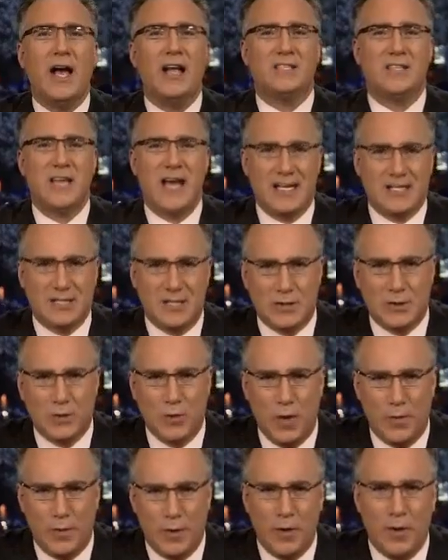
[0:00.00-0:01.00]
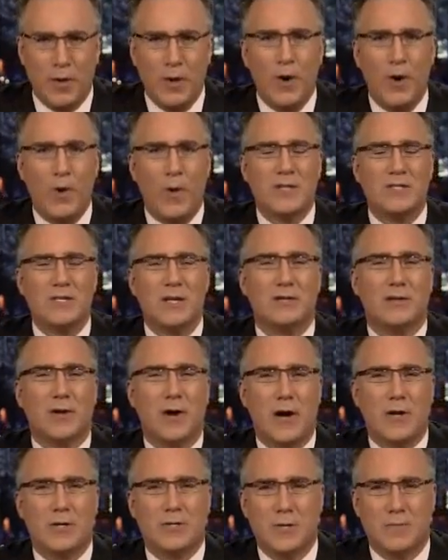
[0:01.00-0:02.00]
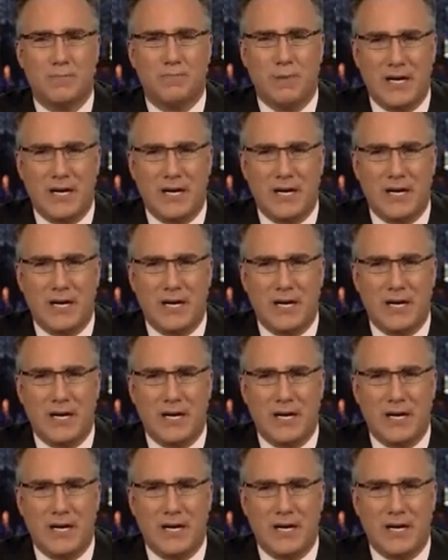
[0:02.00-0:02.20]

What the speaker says: a Texas woman who has enlarged her